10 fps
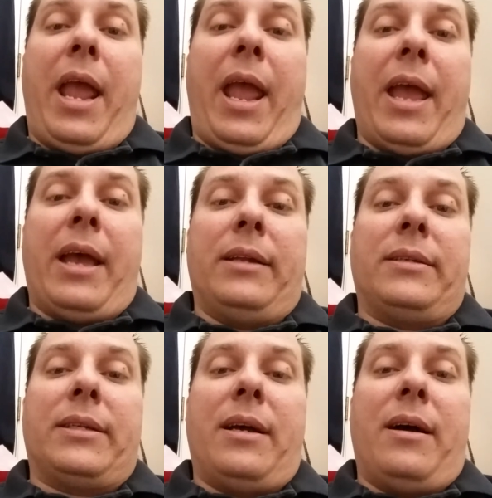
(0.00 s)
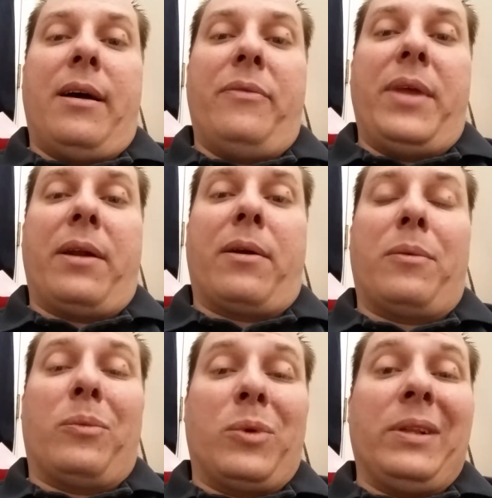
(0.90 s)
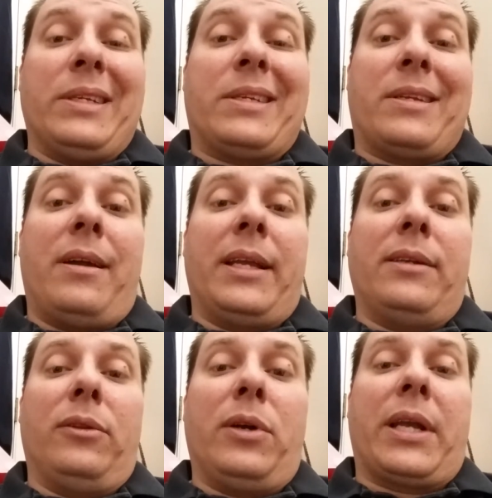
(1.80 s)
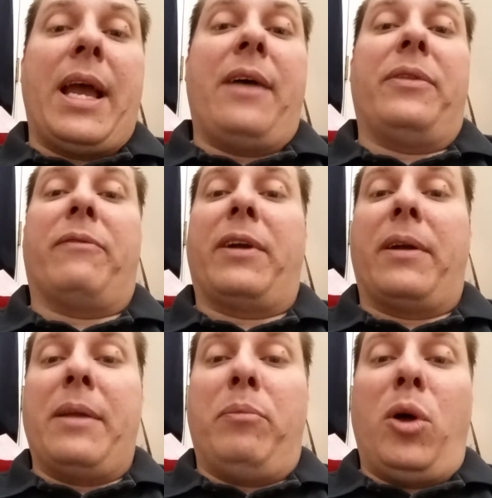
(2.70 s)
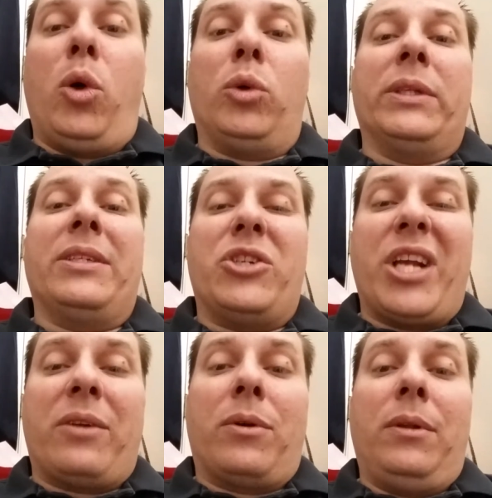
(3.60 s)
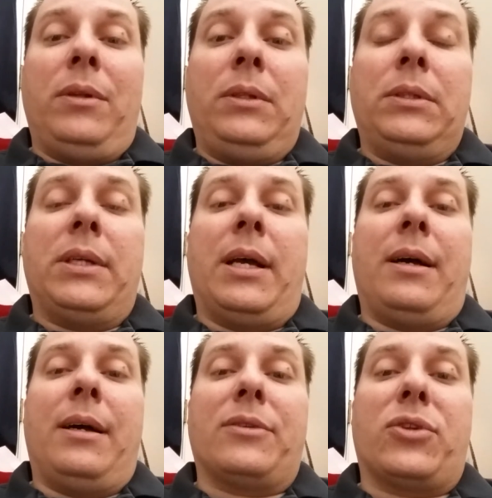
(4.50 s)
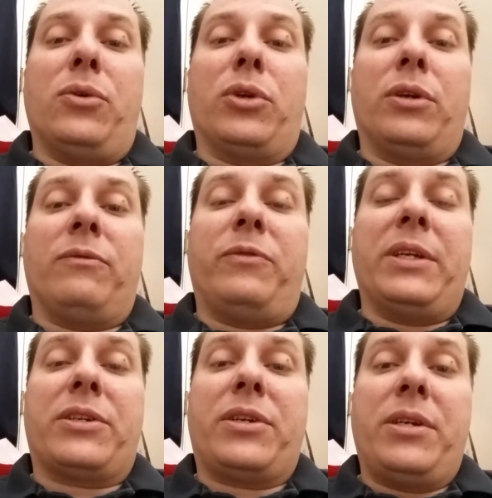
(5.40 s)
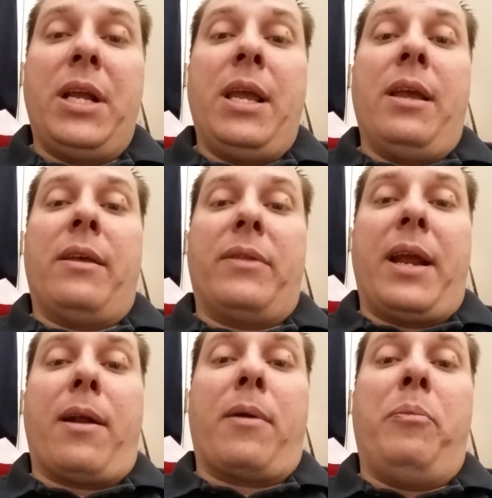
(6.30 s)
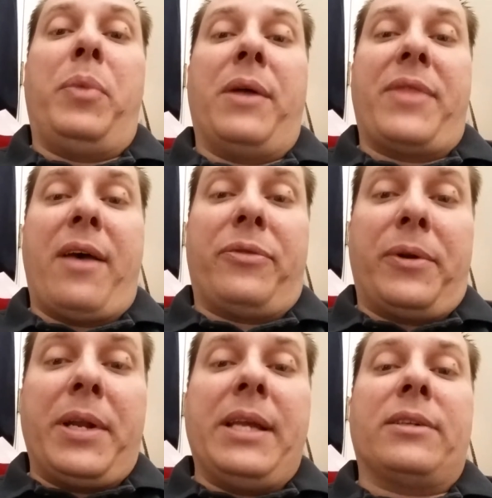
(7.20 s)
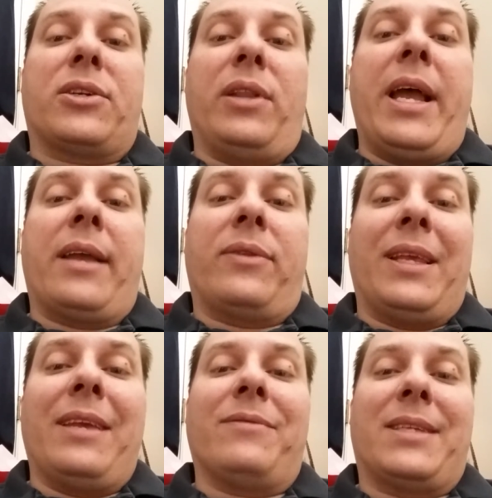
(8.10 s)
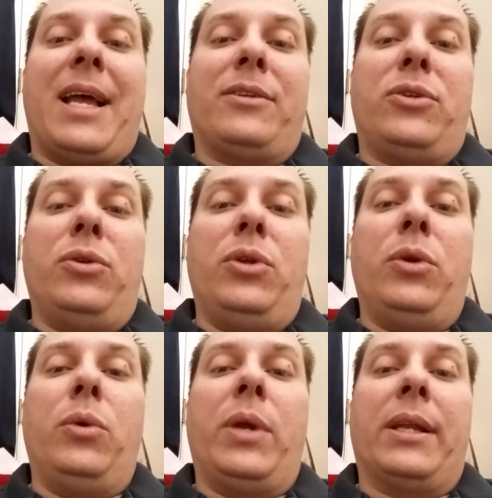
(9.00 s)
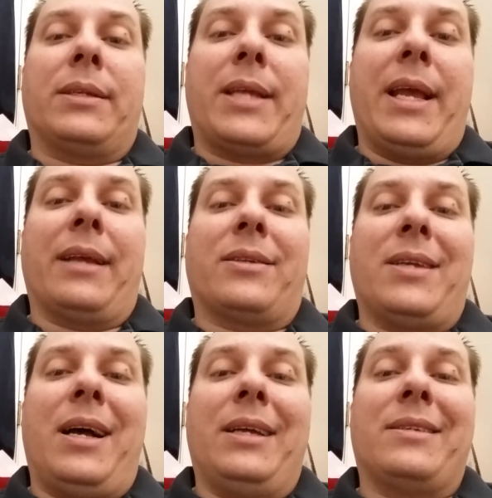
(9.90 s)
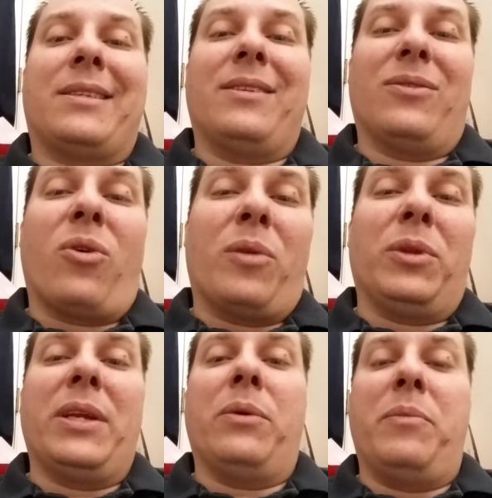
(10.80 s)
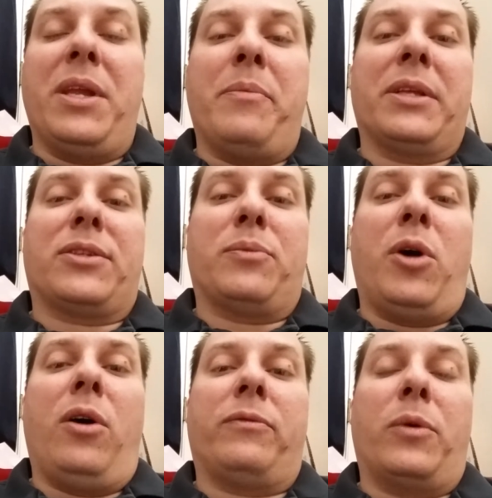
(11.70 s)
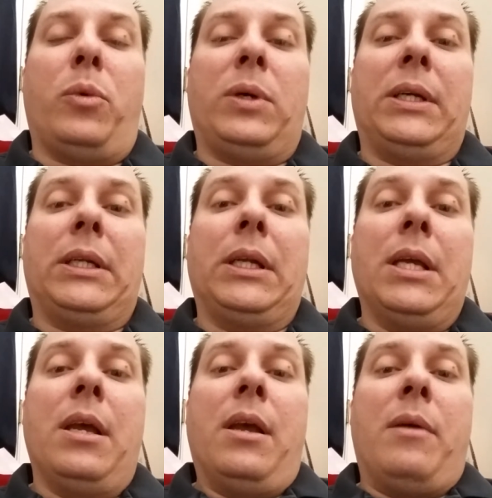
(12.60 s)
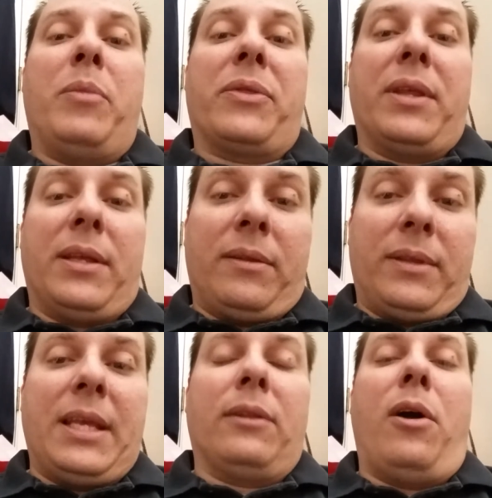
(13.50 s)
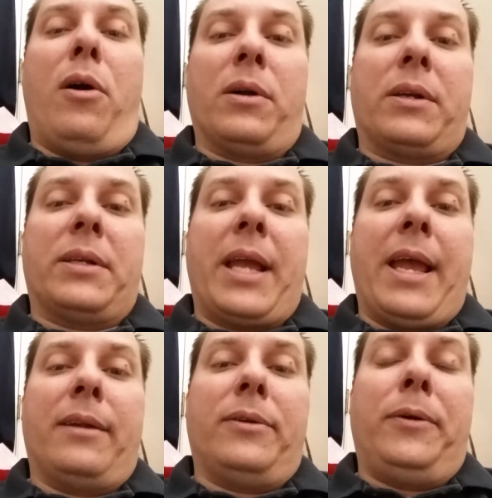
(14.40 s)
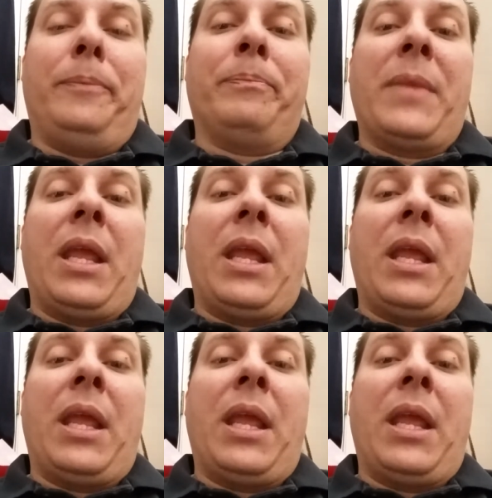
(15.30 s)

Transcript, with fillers: and uh, they're really stunning to look at. They're very bold in general, uh, so good fish there, but that 30 inch length gives that to you in a tank size that normally would be a bit small for one, but the, the long could handle.